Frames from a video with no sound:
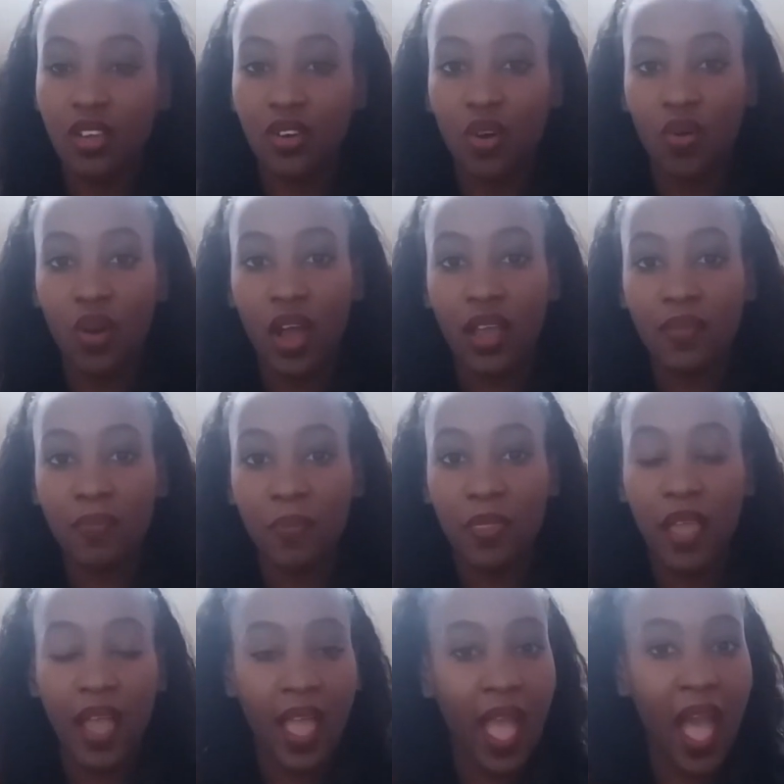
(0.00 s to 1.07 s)
You know, I
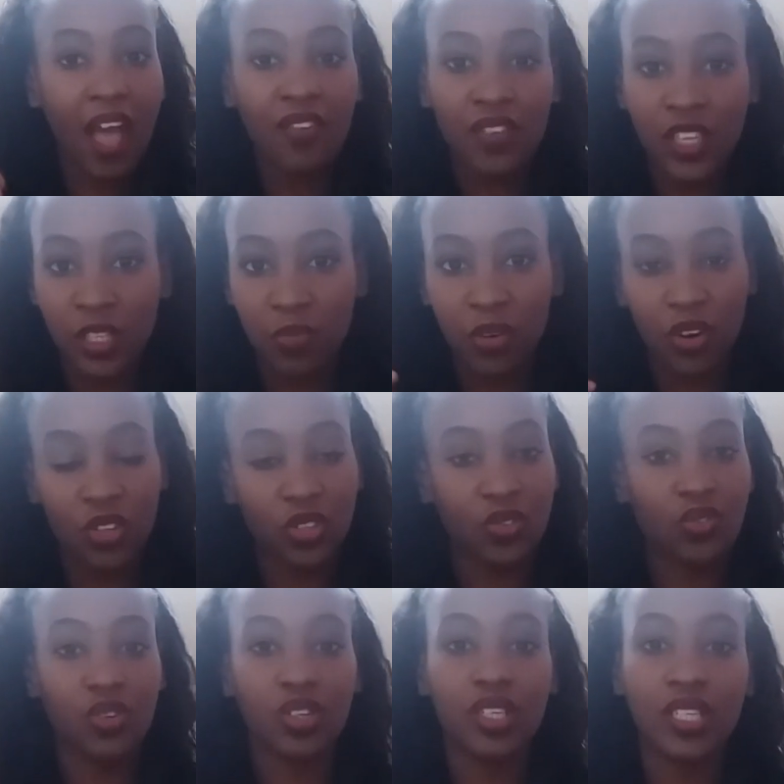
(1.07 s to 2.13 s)
have experience
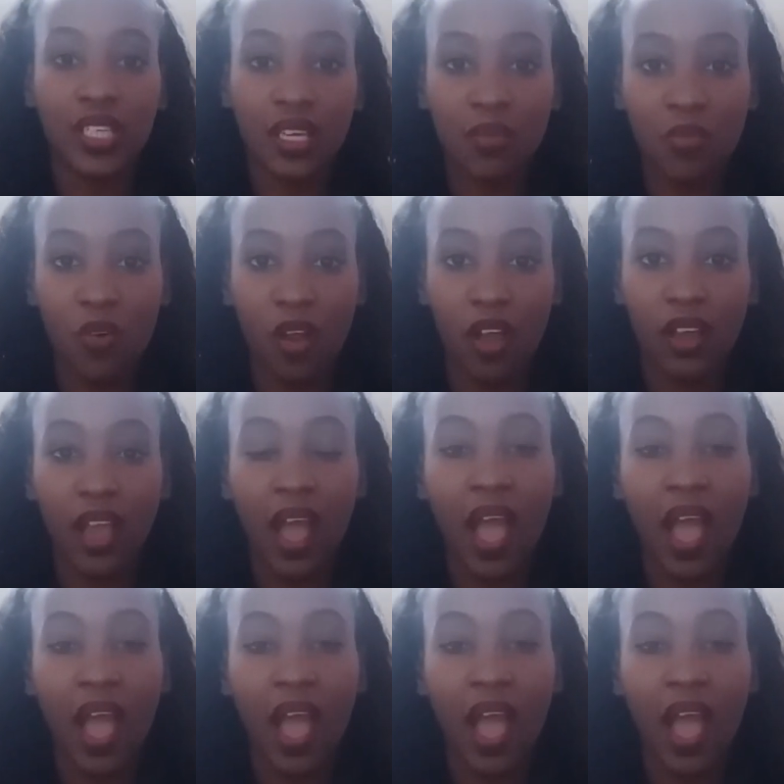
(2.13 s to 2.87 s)
of good teamwork,